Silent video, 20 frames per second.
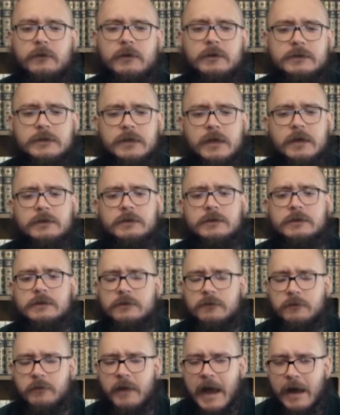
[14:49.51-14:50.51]
because touch is
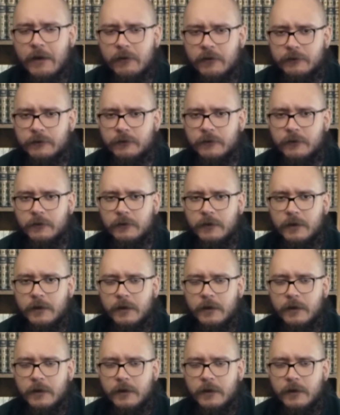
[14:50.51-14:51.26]
so powerful.